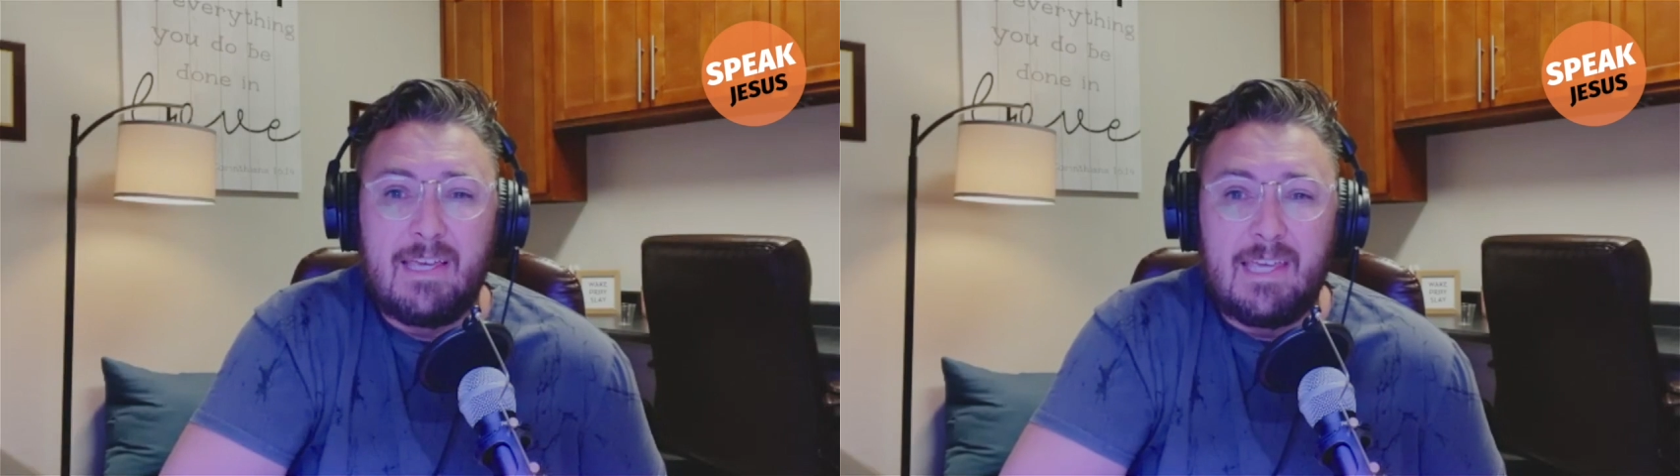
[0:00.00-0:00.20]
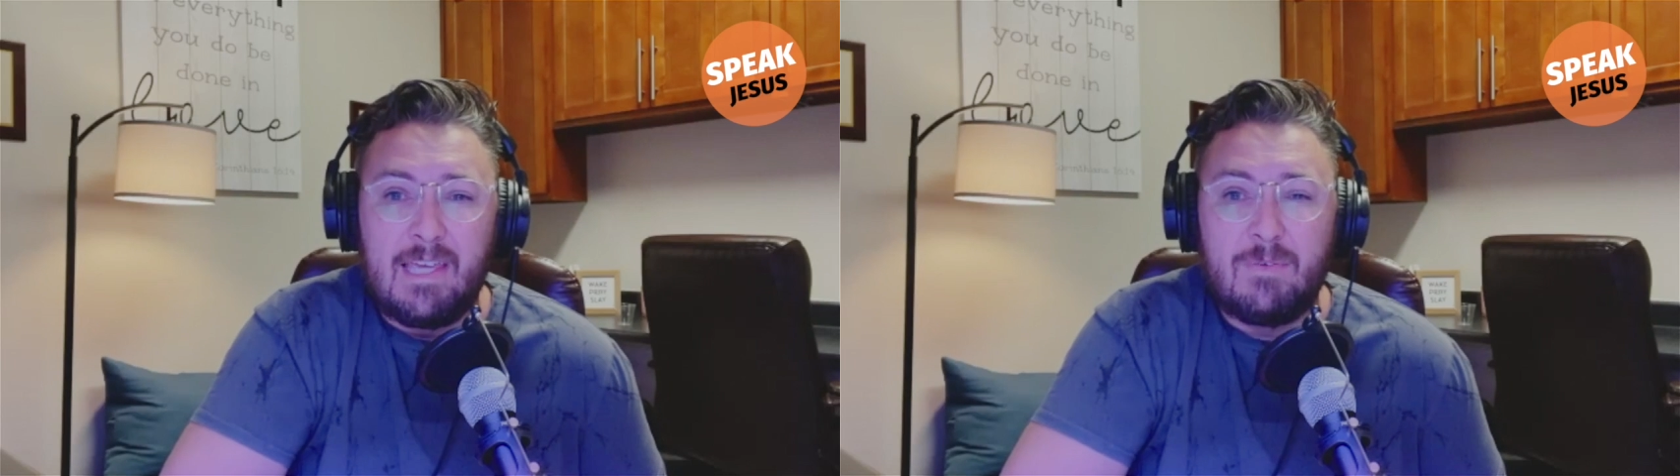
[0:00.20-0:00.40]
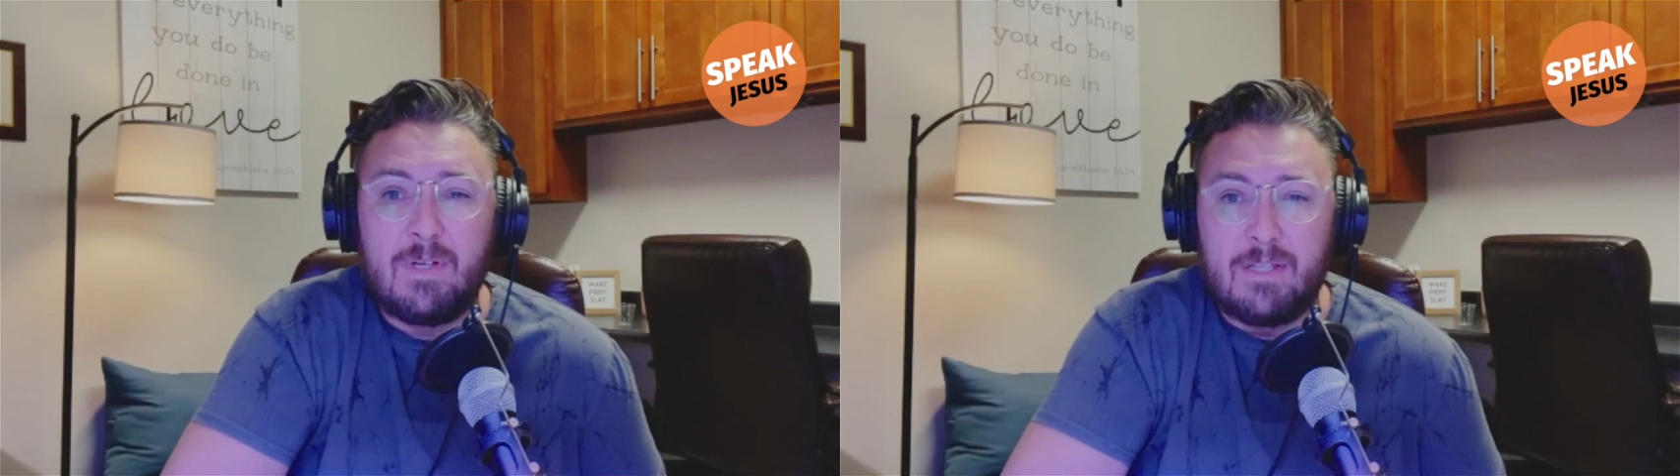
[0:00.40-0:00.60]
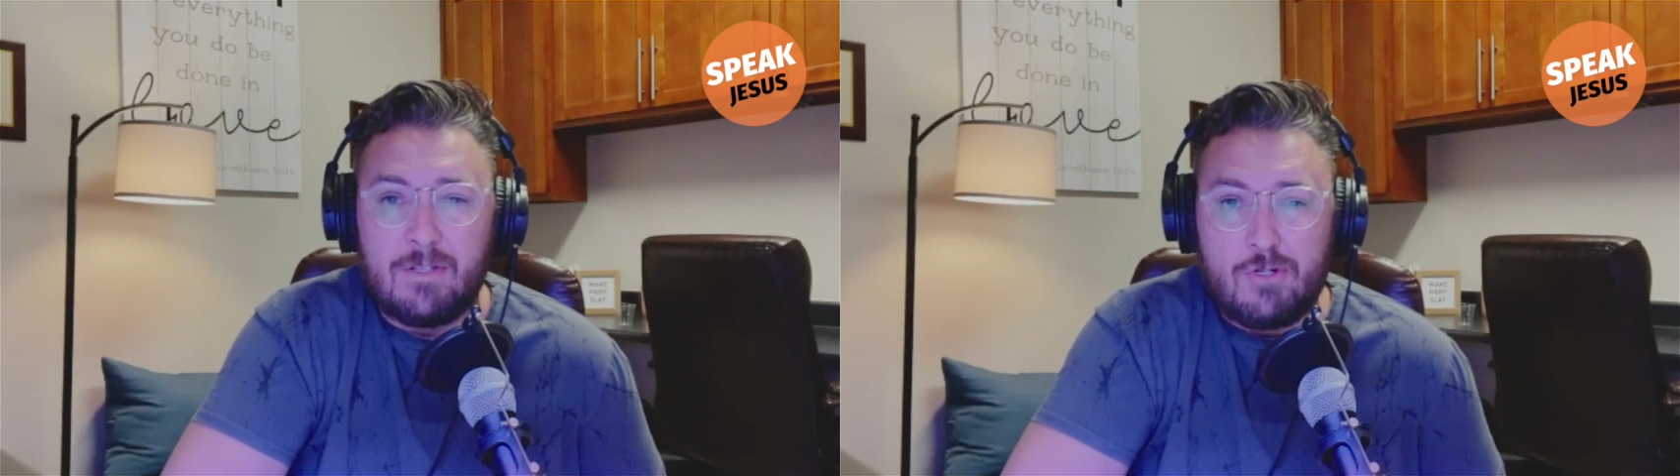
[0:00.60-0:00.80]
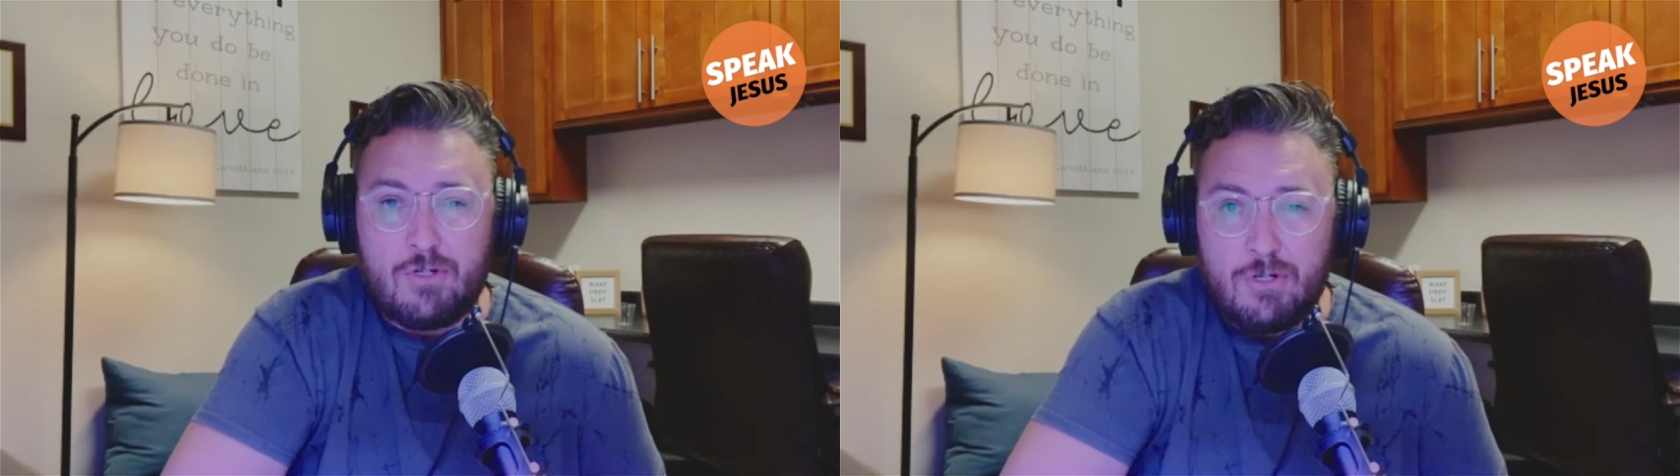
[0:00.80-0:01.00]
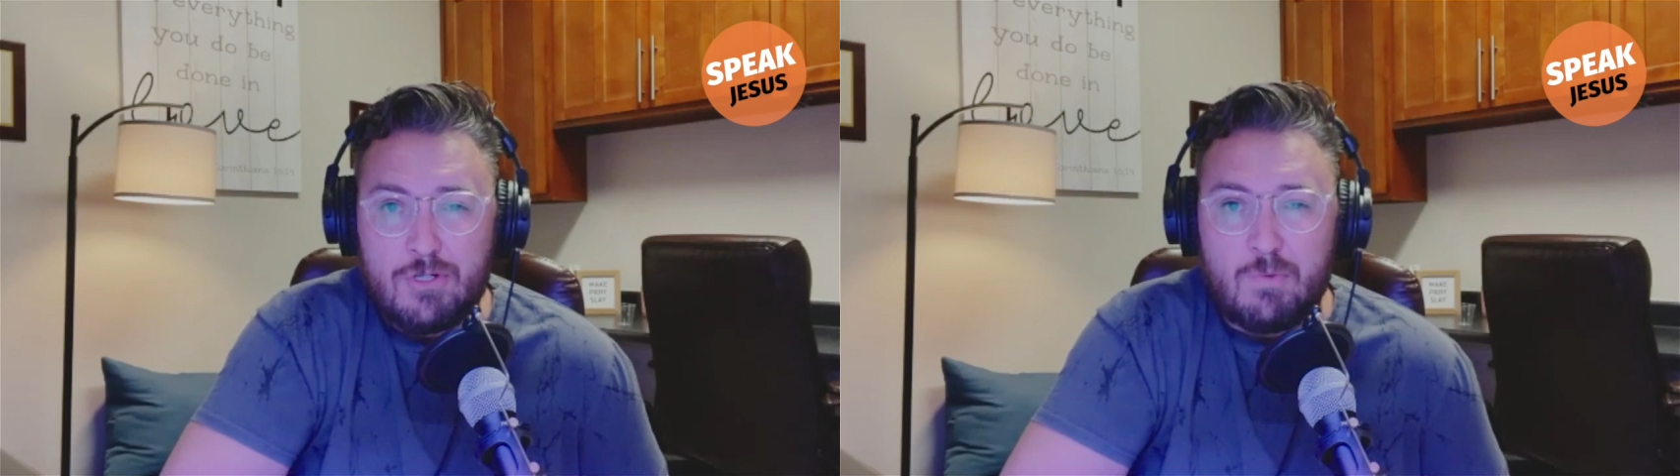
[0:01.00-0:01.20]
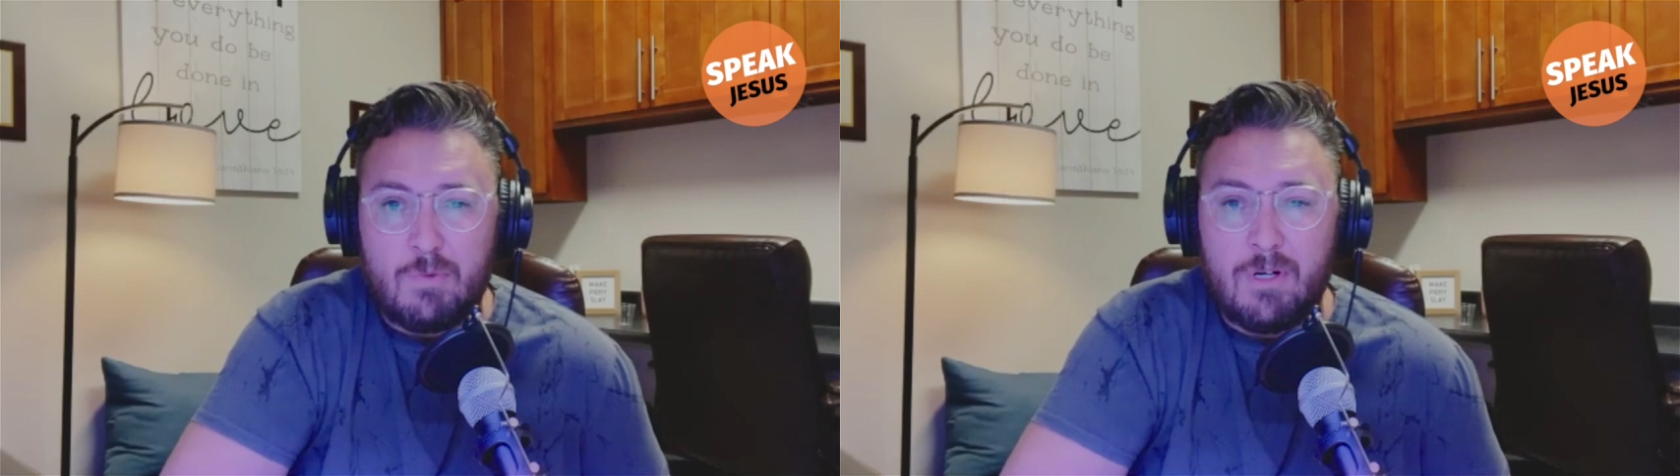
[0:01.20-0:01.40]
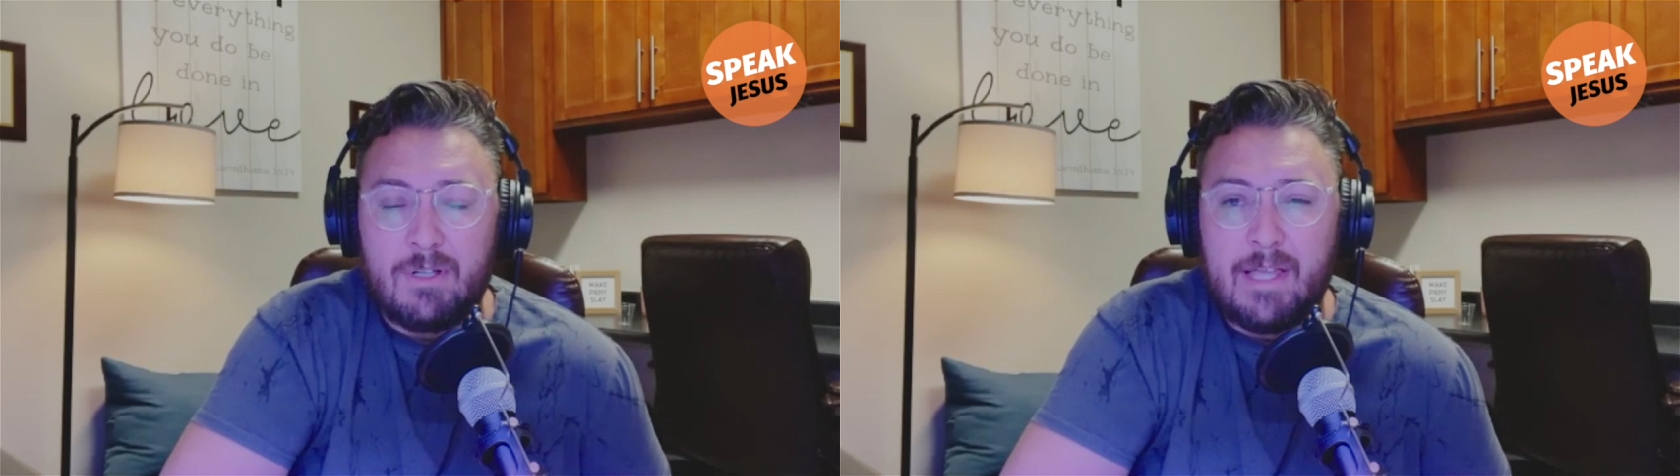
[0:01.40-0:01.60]
even in the church
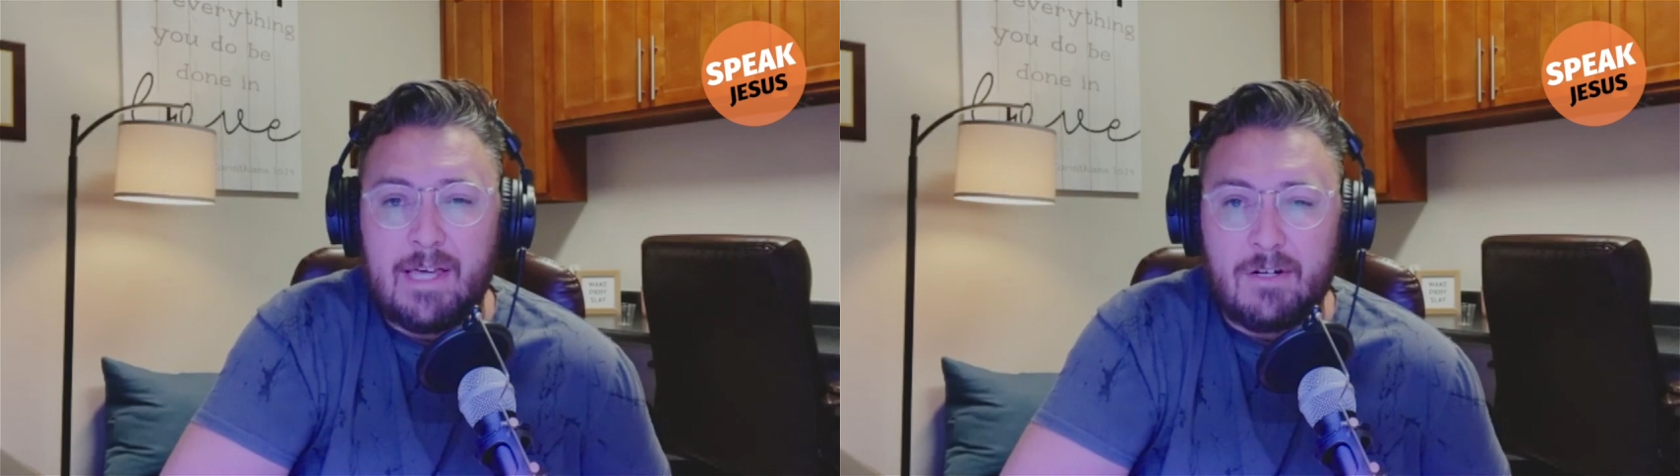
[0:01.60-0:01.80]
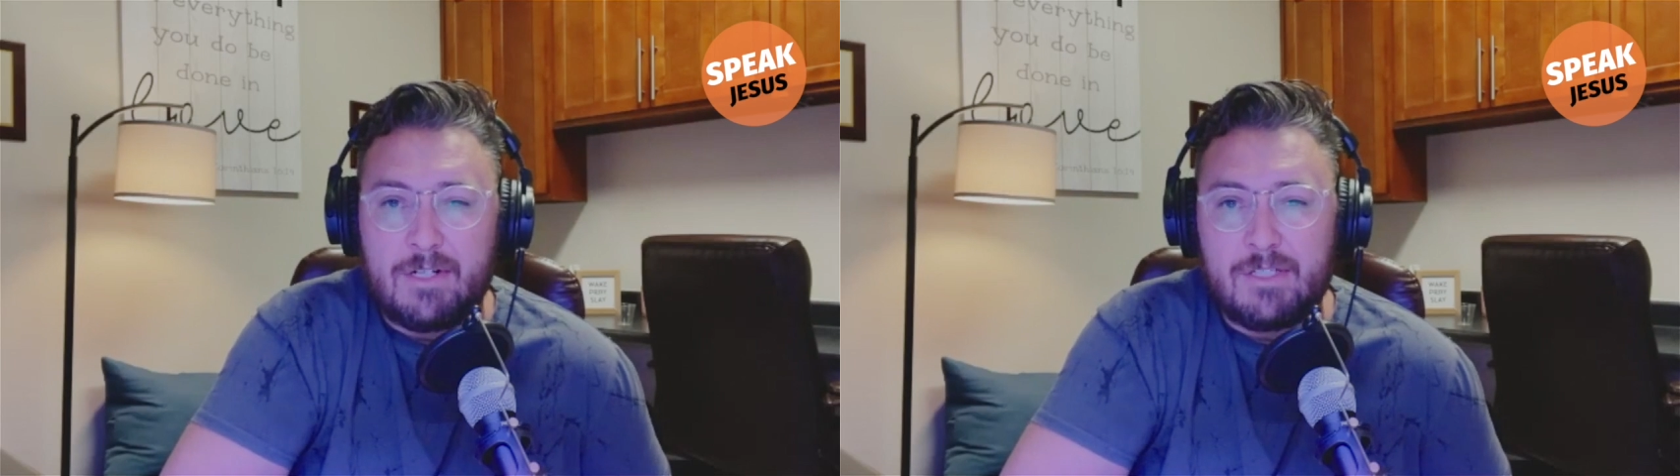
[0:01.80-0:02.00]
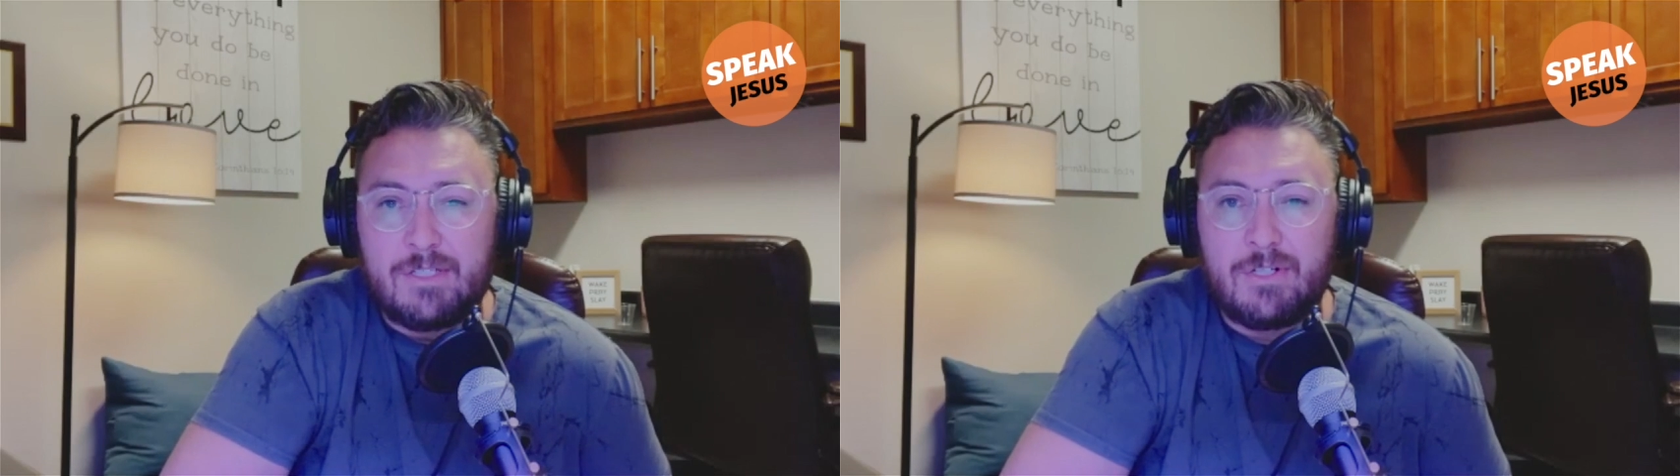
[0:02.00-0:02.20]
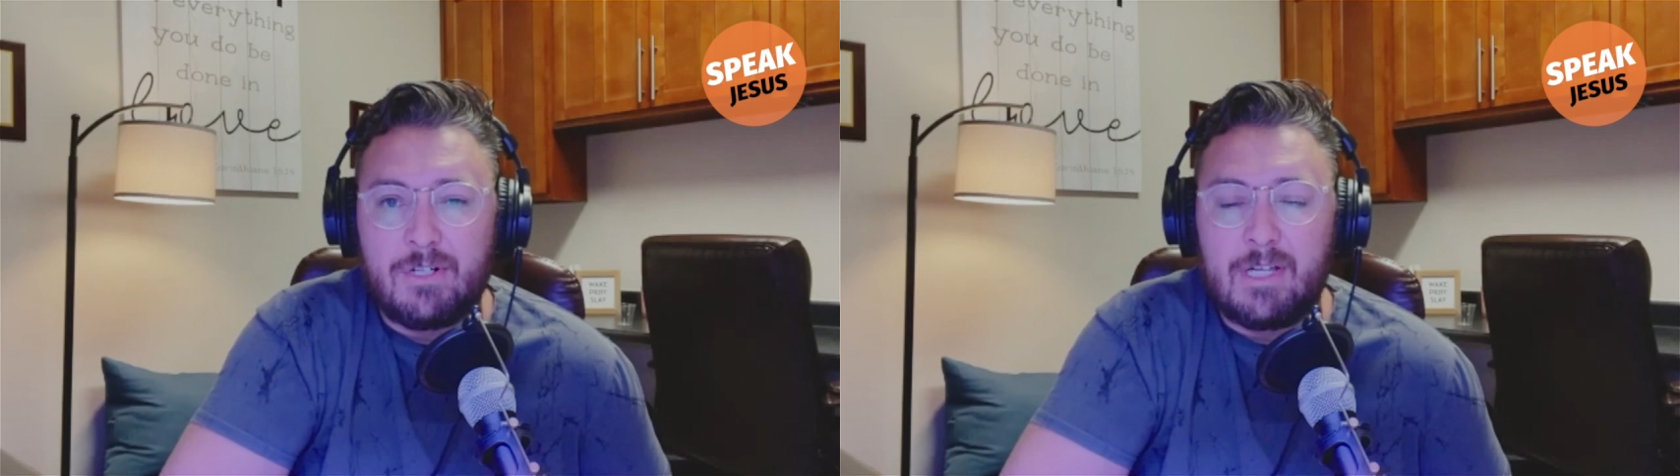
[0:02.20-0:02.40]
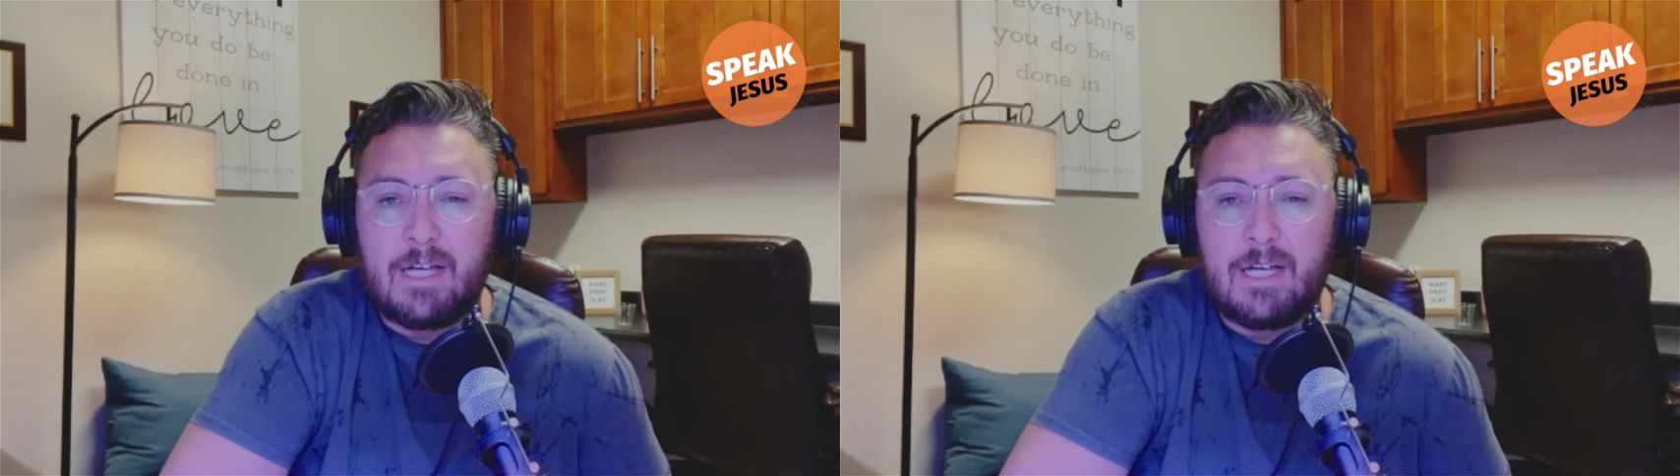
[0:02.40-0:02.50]
world that are concerning.